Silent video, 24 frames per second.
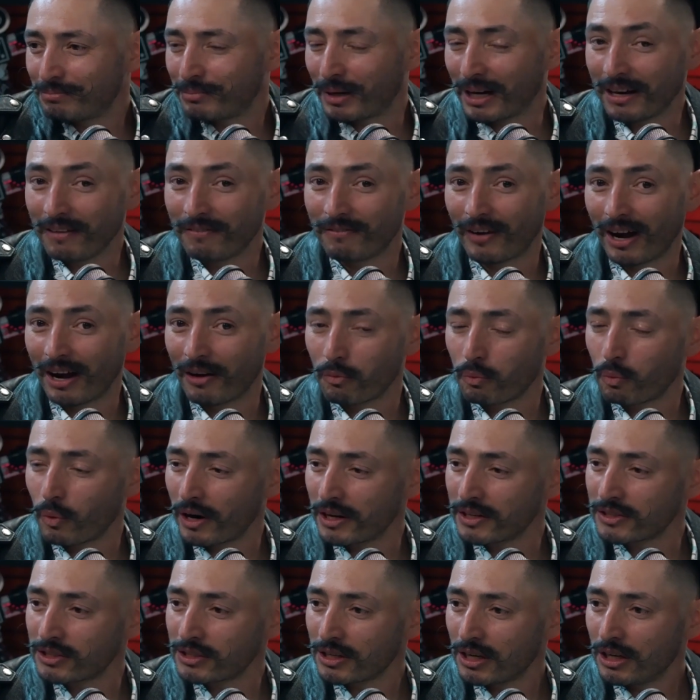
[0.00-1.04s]
But if I
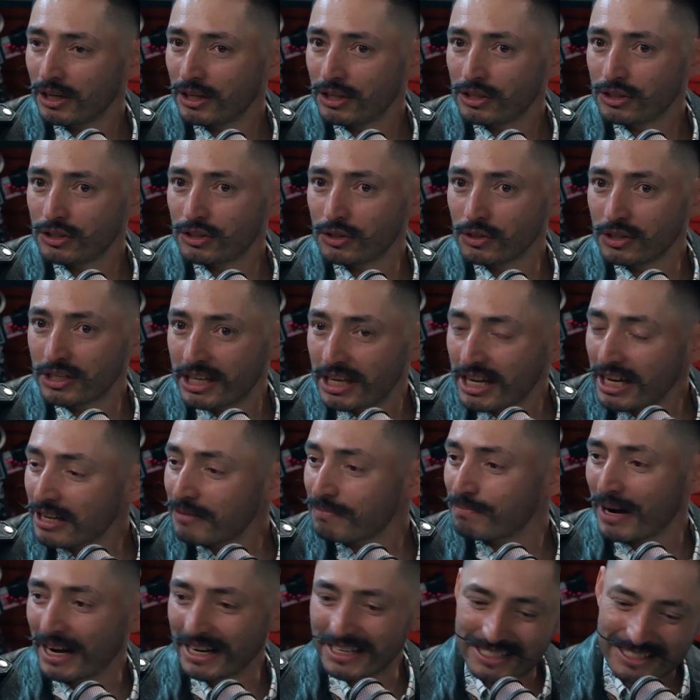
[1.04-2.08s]
was to
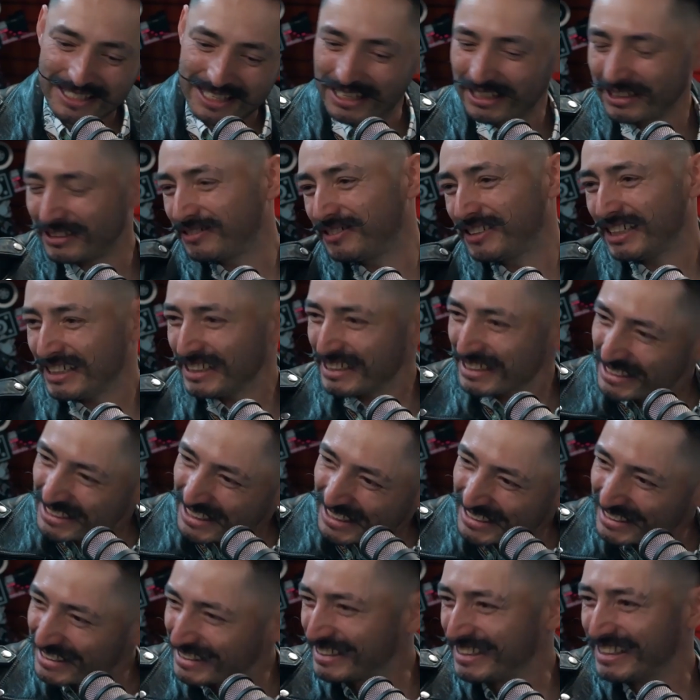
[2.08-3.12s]
kid myself,
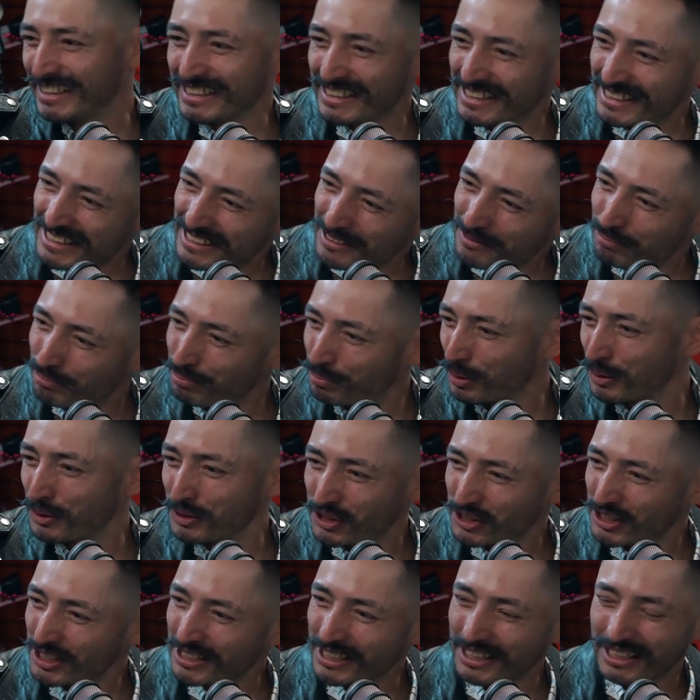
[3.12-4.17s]
like digging and
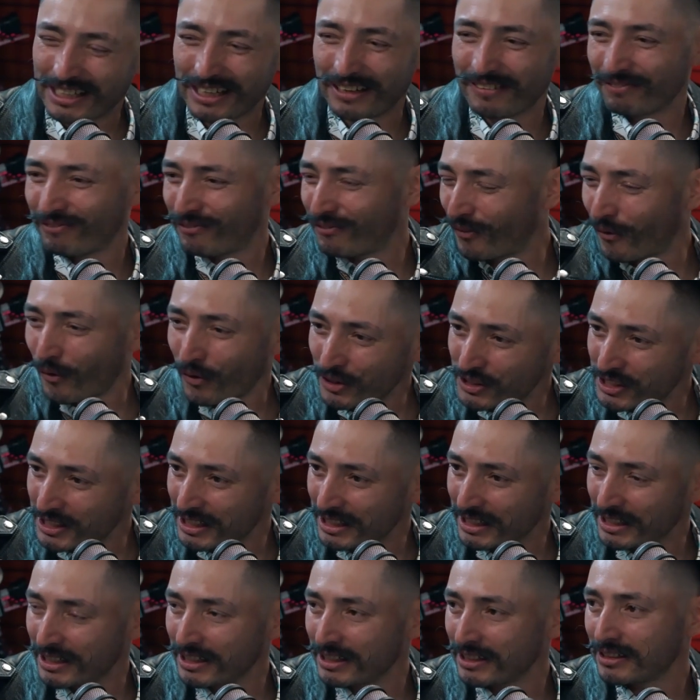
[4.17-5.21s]
pushing it and
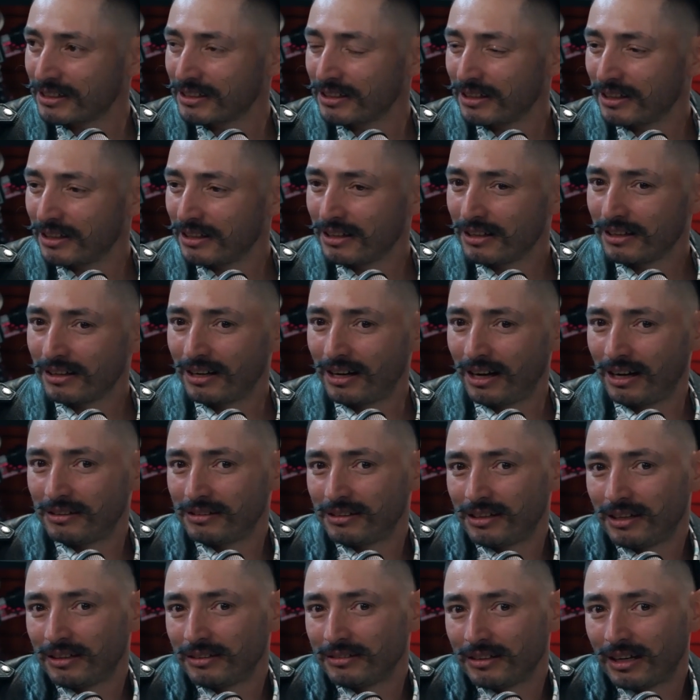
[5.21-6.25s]
forcing it,
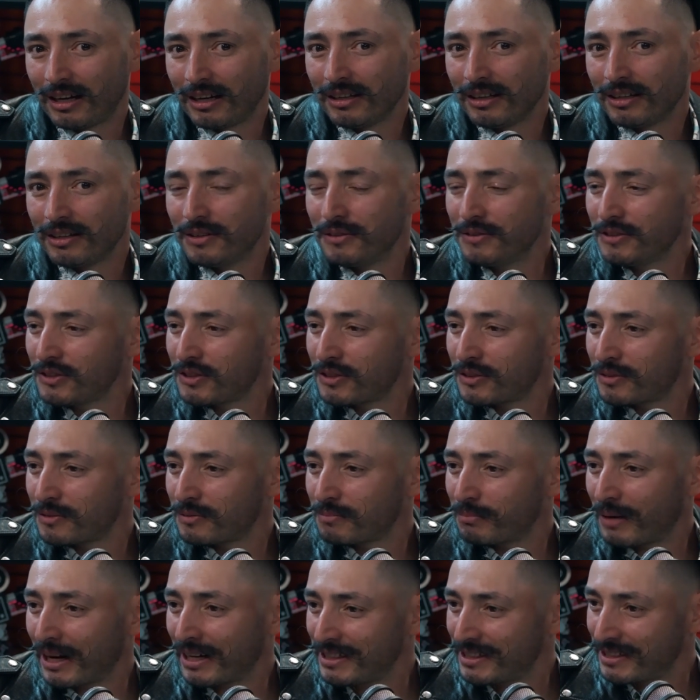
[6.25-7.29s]
I'll lose
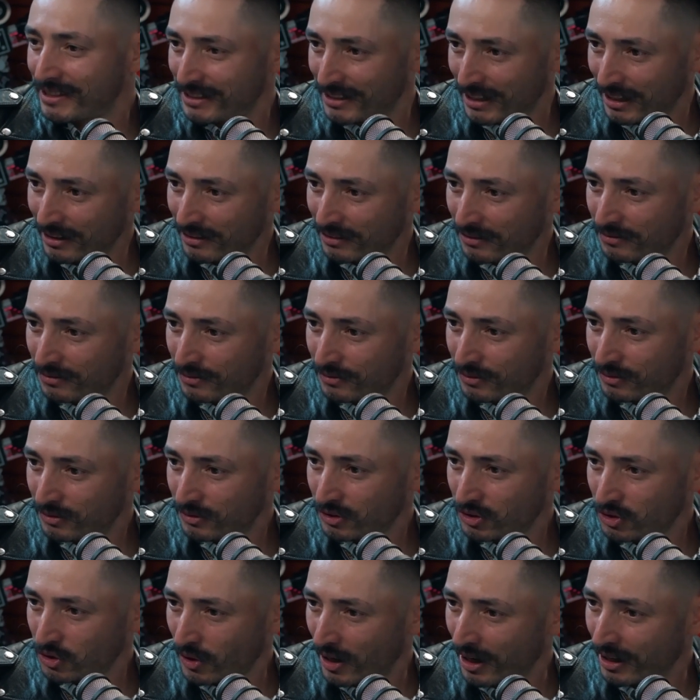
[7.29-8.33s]
myself
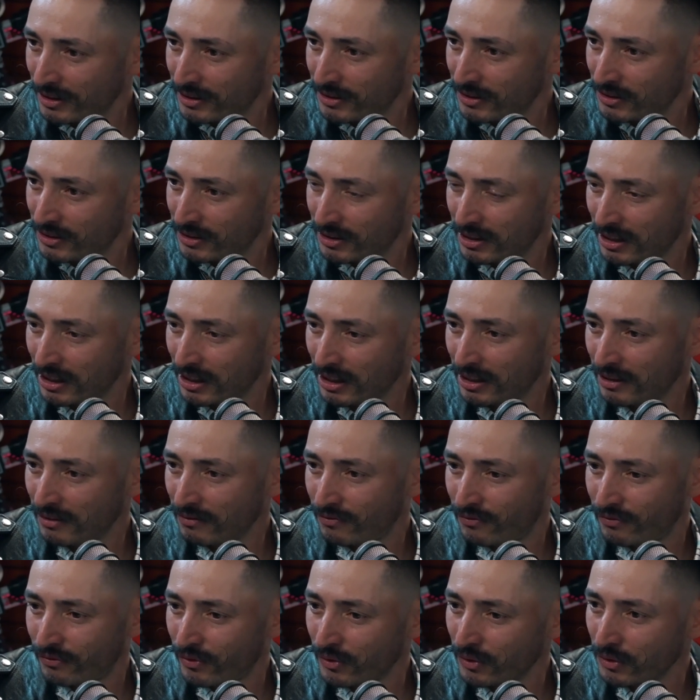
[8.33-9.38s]
trying to see
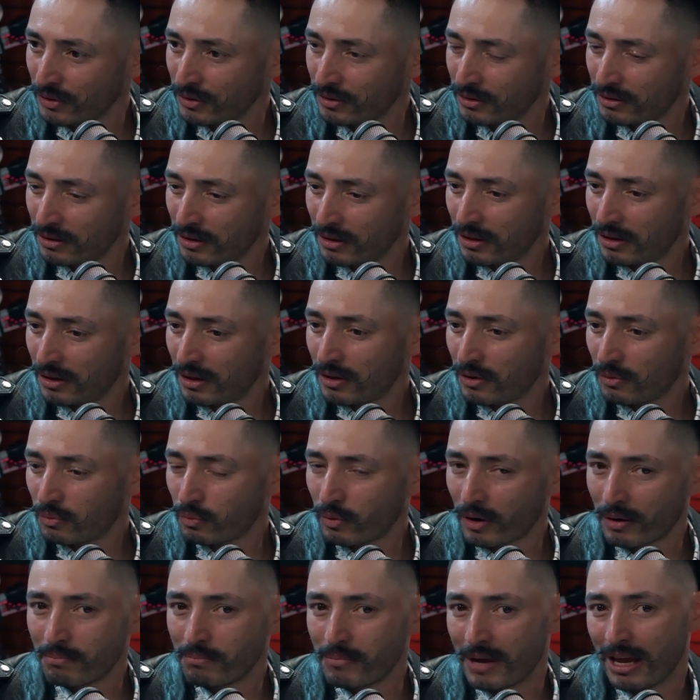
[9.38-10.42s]
fruit
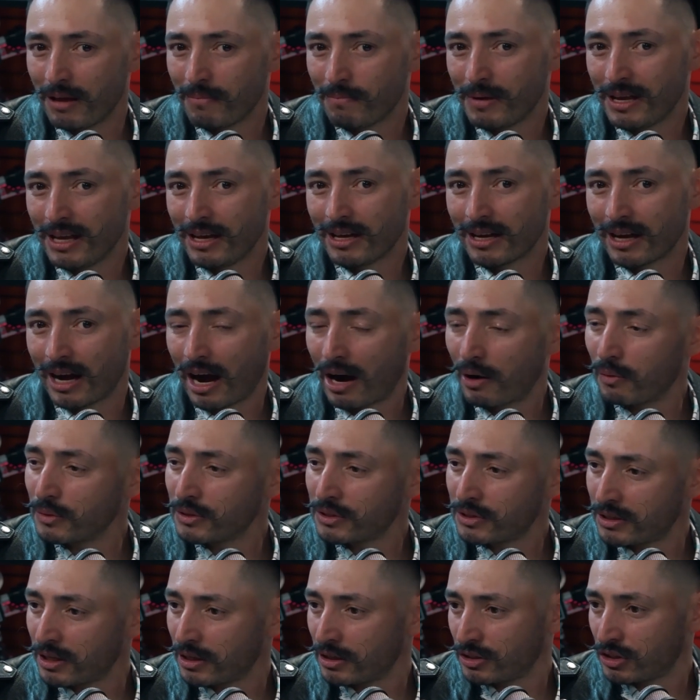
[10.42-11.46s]
where maybe I
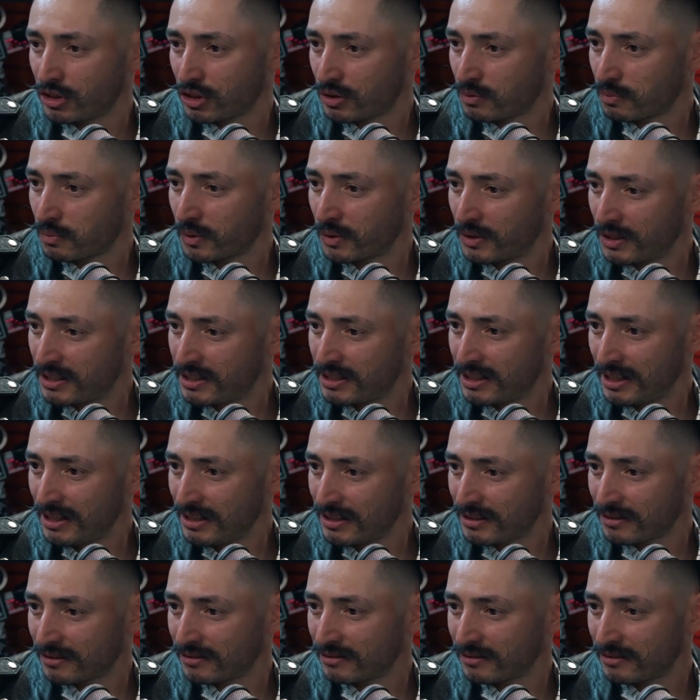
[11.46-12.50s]
was there just for a
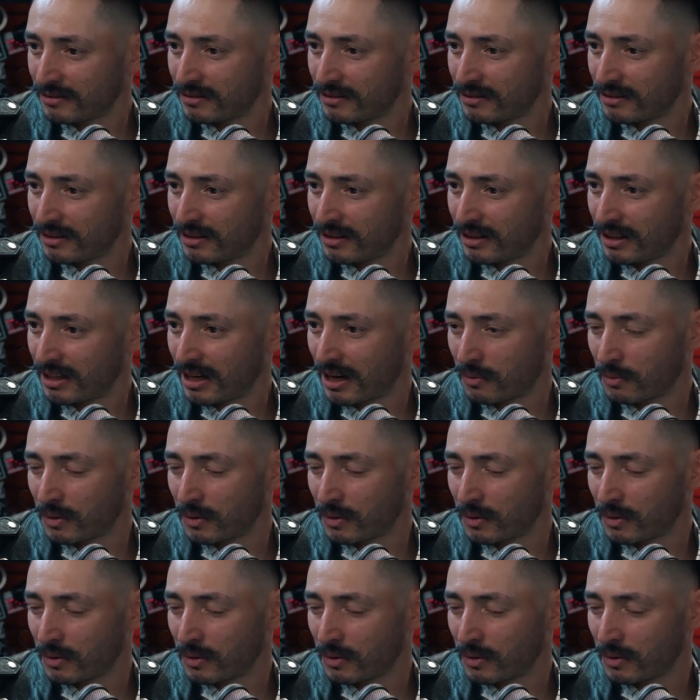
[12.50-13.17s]
season and I